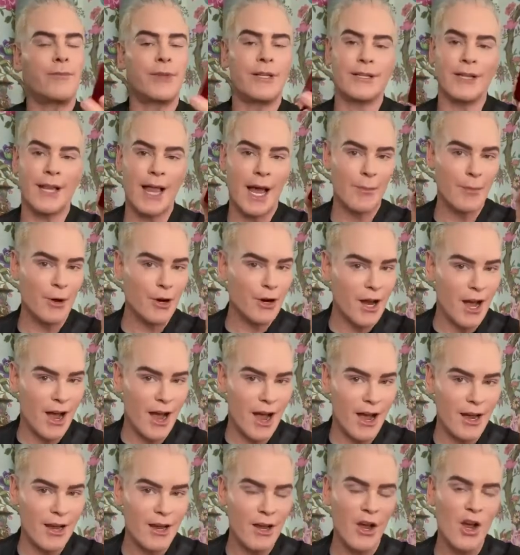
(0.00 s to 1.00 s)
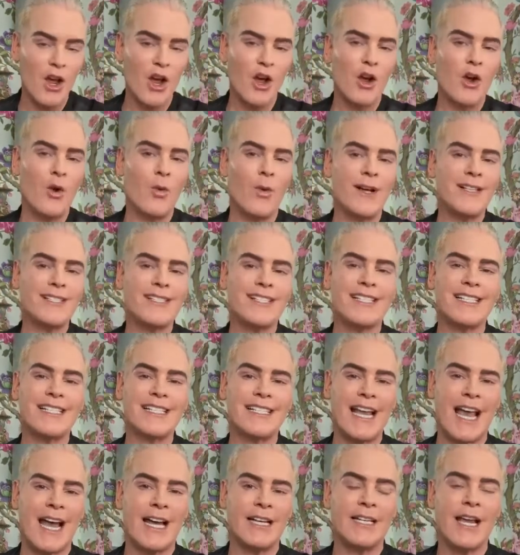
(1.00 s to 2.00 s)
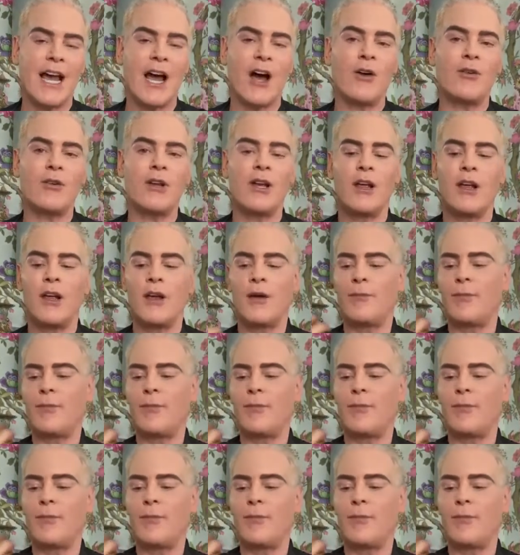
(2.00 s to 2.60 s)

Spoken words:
glamour guy who wants to stand out